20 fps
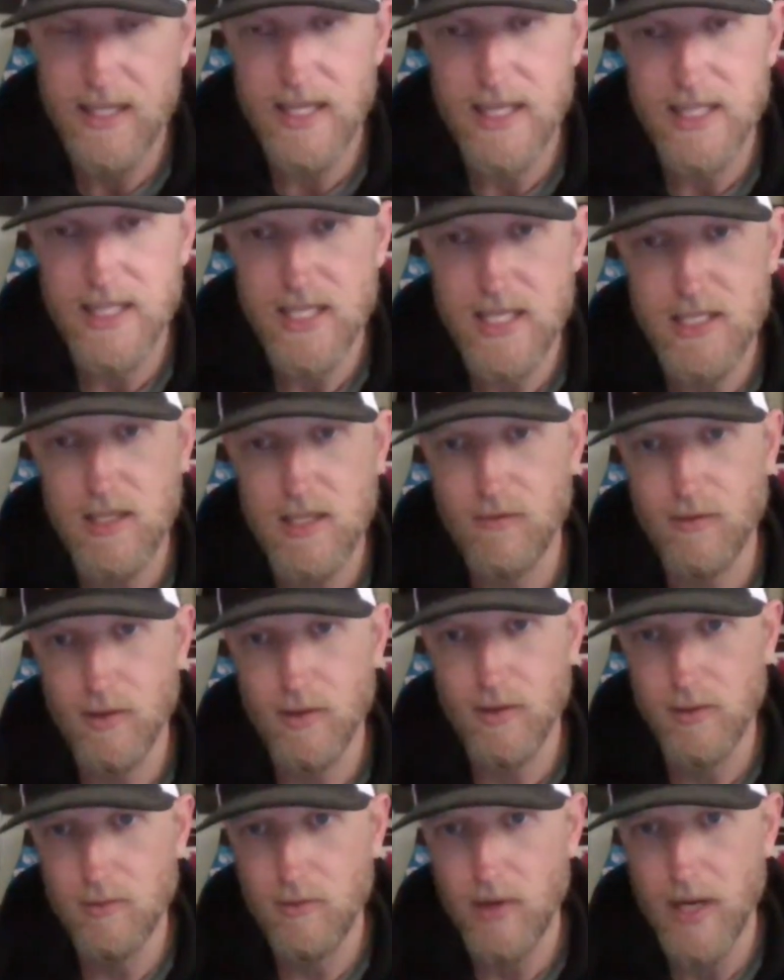And then that's
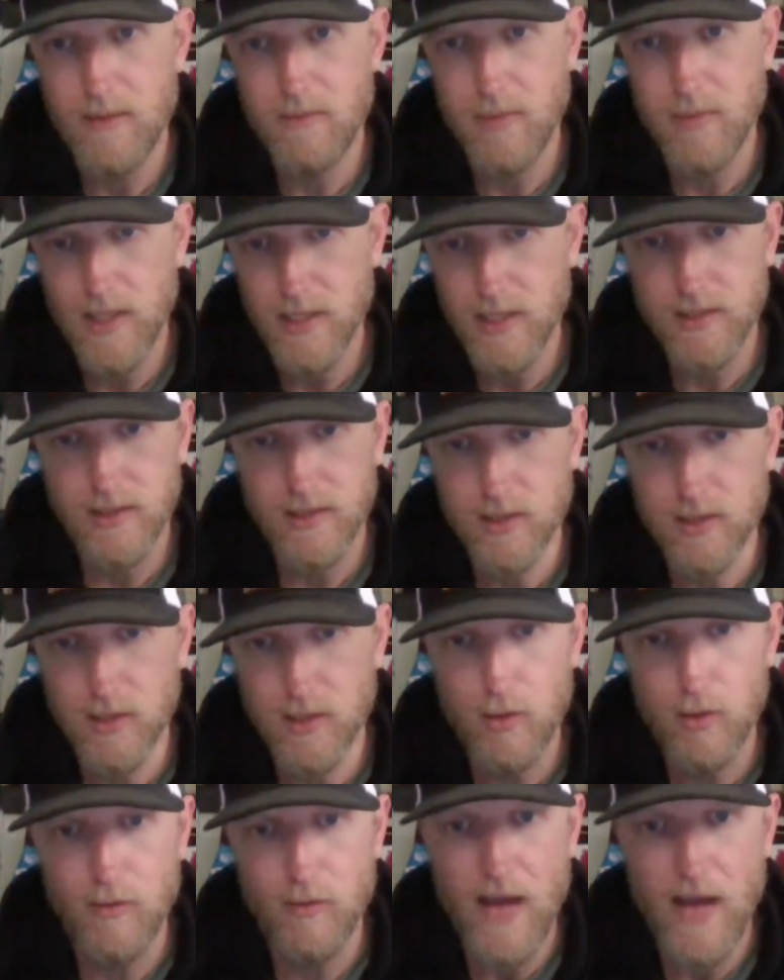easy for you, right?
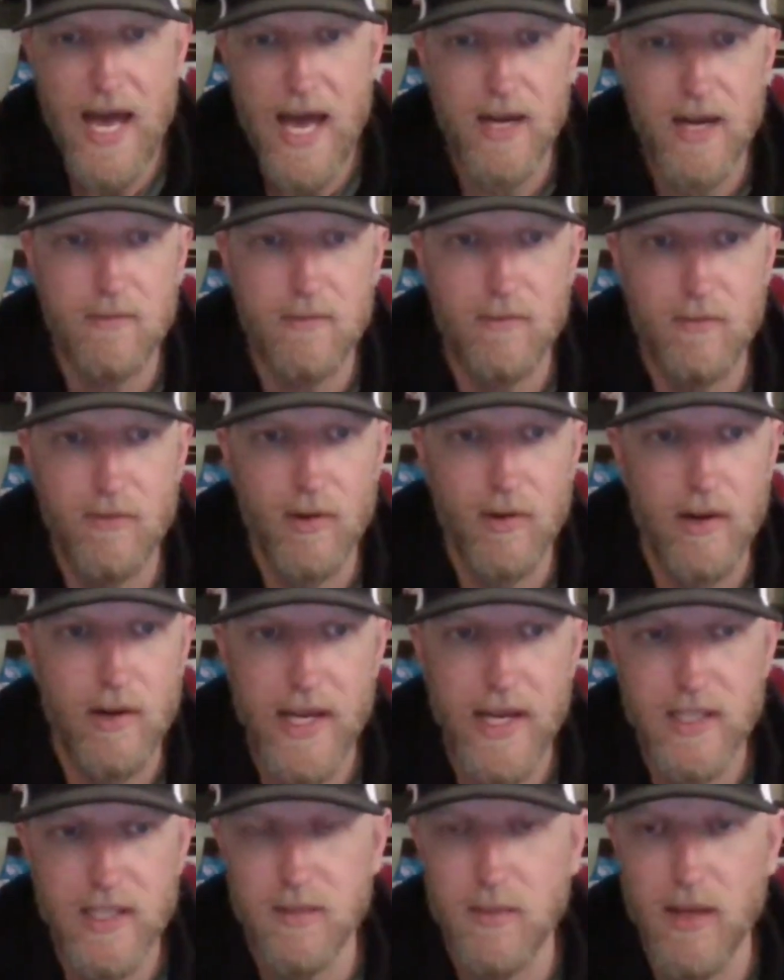Because you've had him
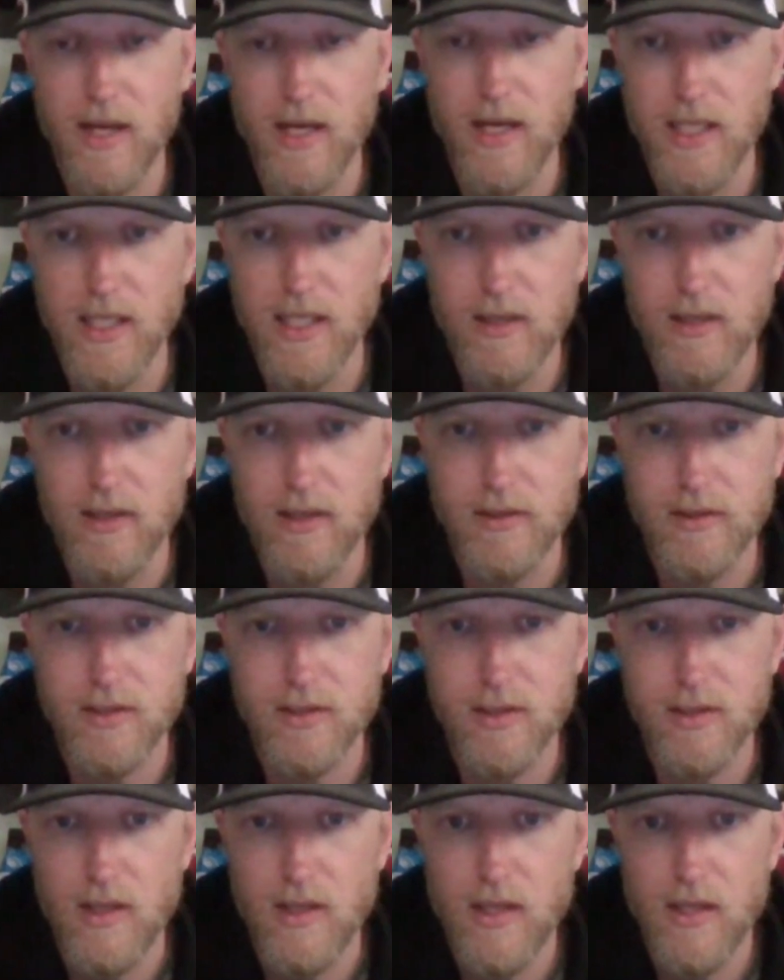for X amount of
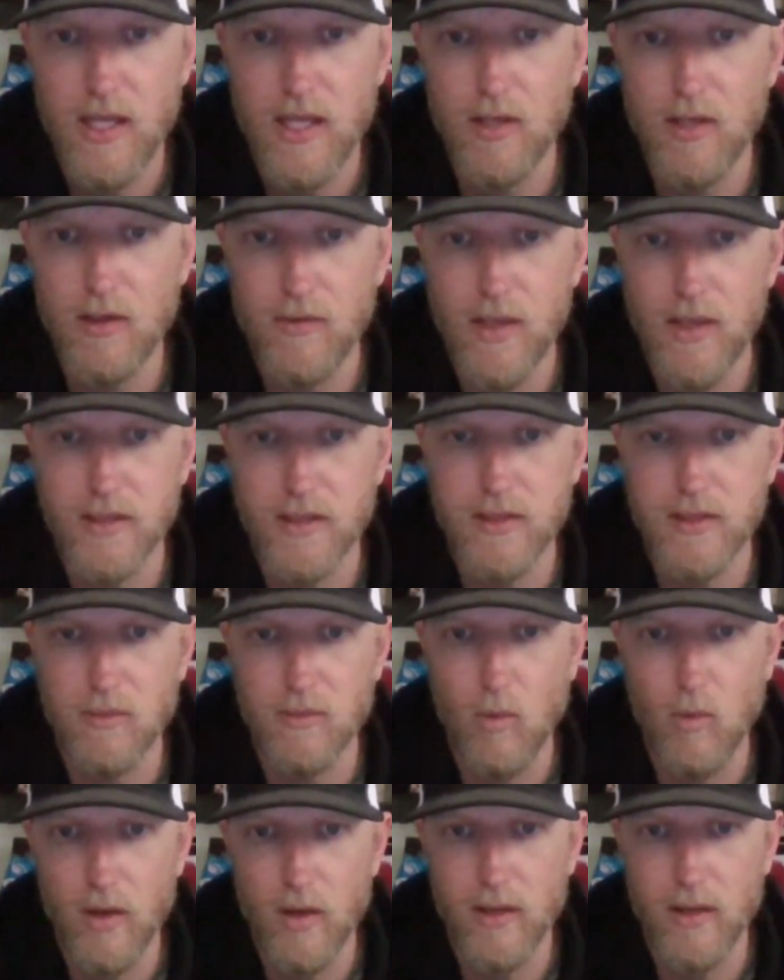years and you've done
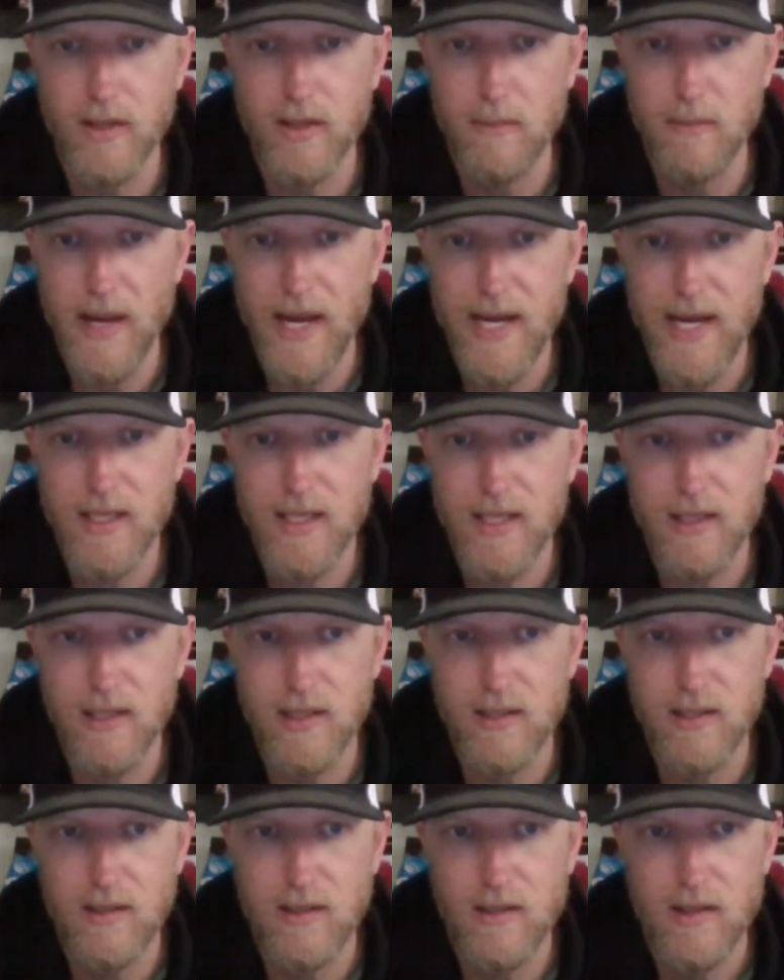some work on the back
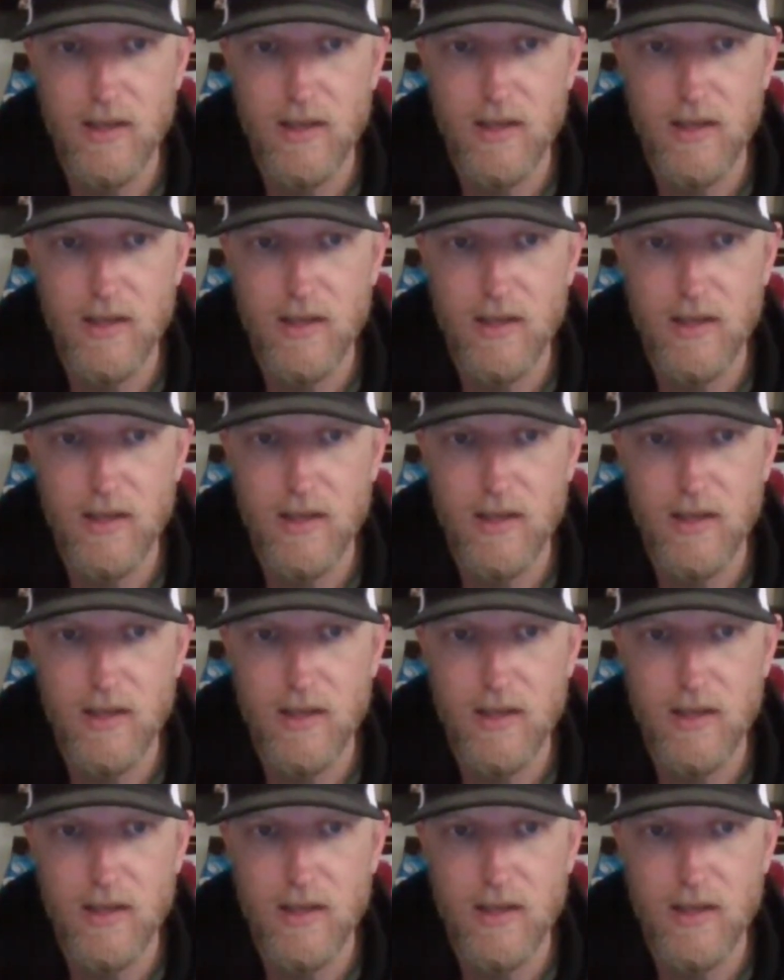end